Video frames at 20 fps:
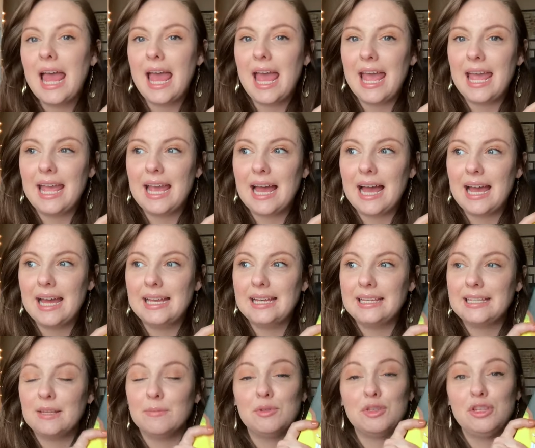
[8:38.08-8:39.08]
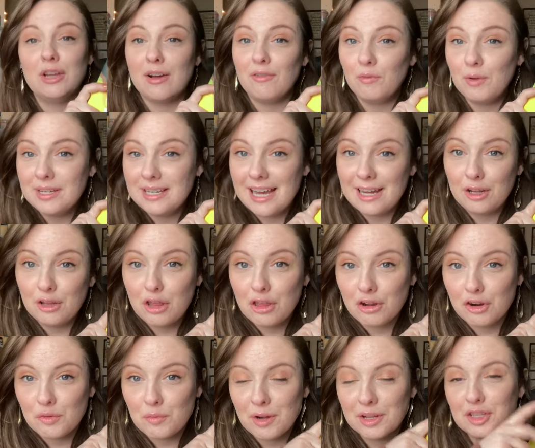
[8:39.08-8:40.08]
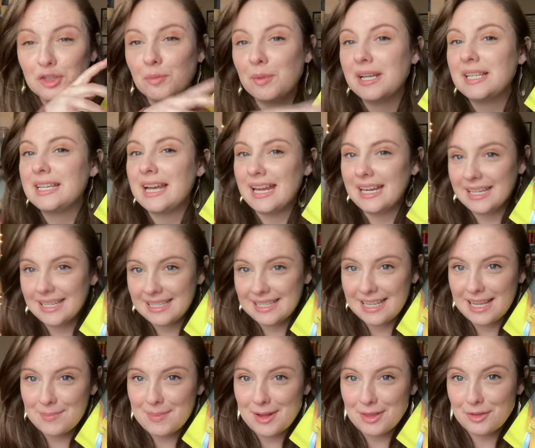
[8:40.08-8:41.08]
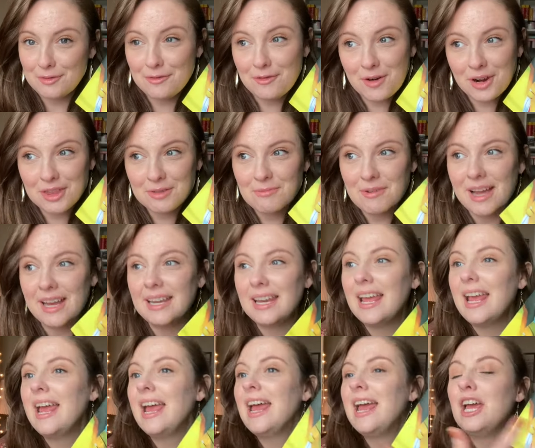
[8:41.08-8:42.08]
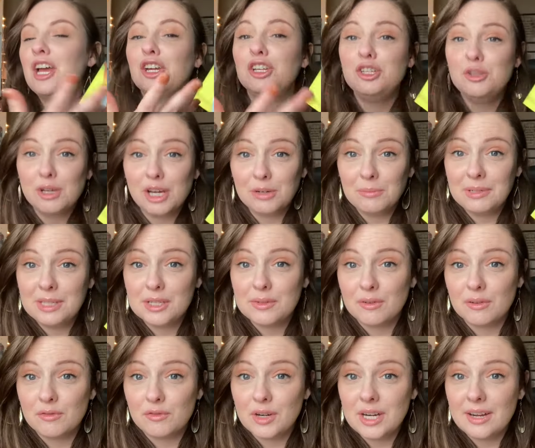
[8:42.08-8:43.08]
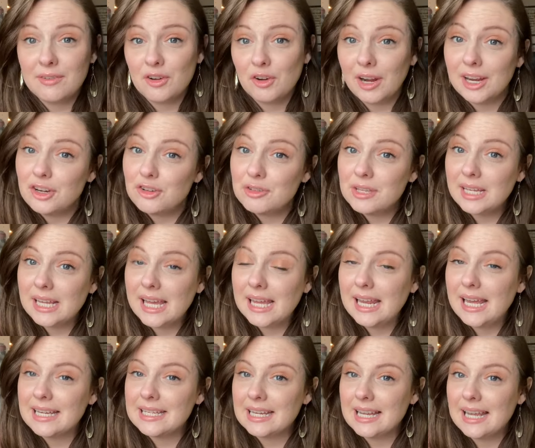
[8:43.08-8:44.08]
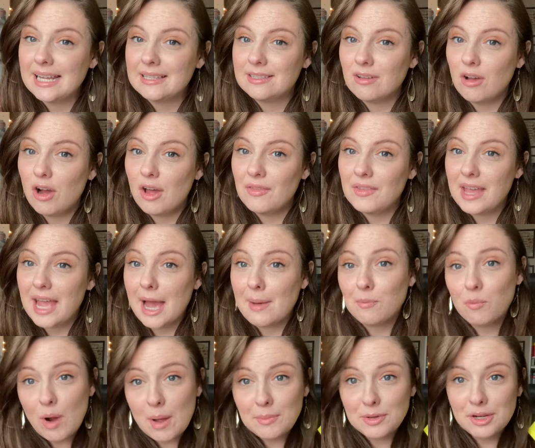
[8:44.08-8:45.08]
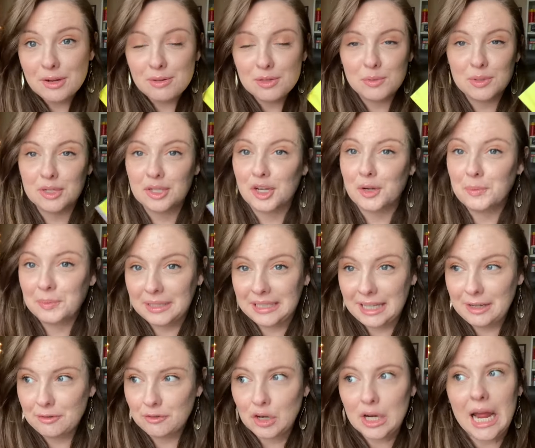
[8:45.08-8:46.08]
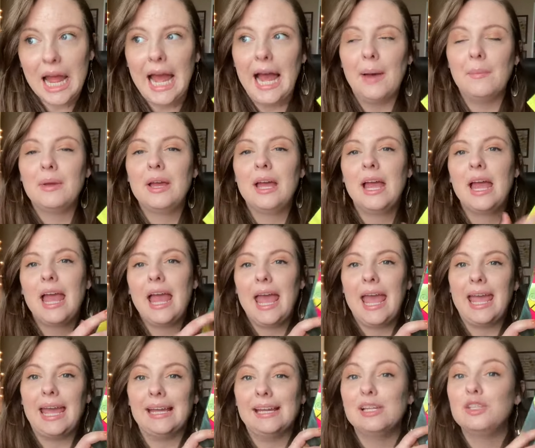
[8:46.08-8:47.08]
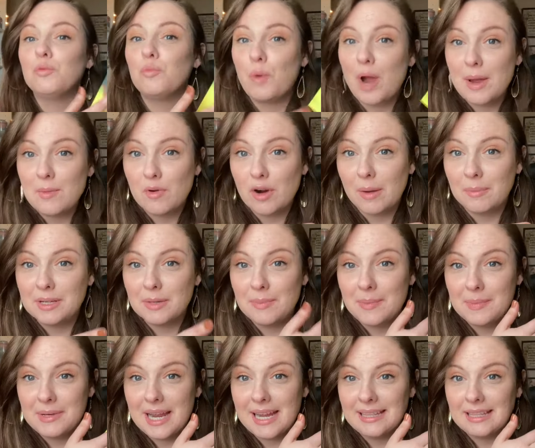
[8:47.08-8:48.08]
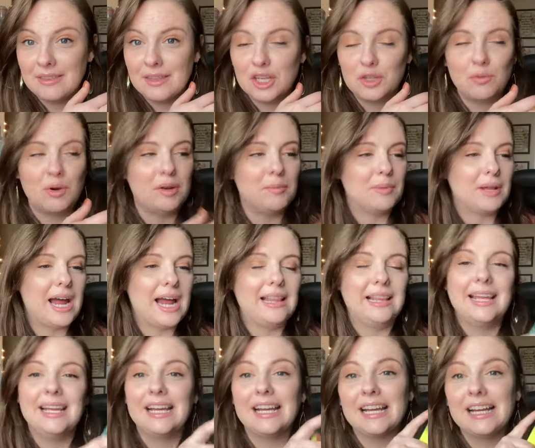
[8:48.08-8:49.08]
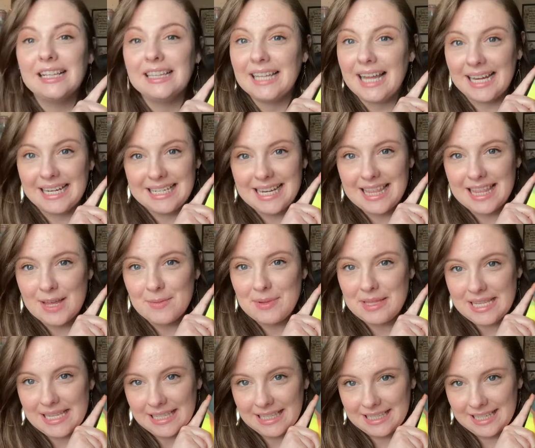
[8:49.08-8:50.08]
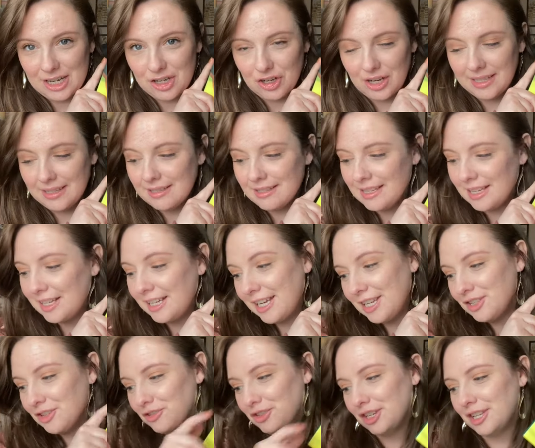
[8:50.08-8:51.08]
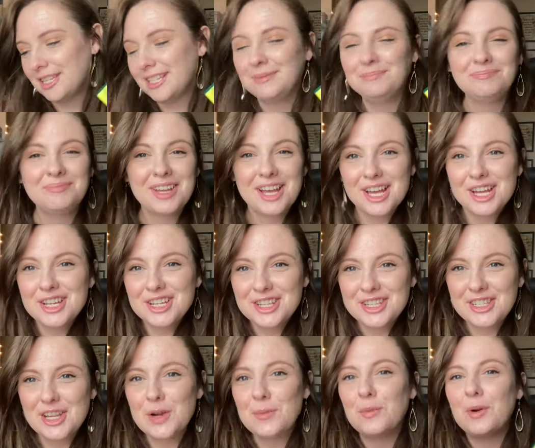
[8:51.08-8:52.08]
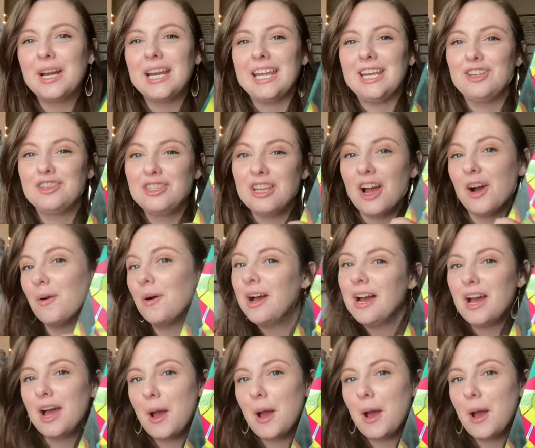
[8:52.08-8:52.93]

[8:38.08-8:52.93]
and some stuff went down in the third one, so I'm excited to see about the fourth one. You can read this for free if you're interested in it. It's on the app Webtoons, which is a completely free app, and it's way more up to date than this one, but I like collecting them in these editions because they're just so pretty. So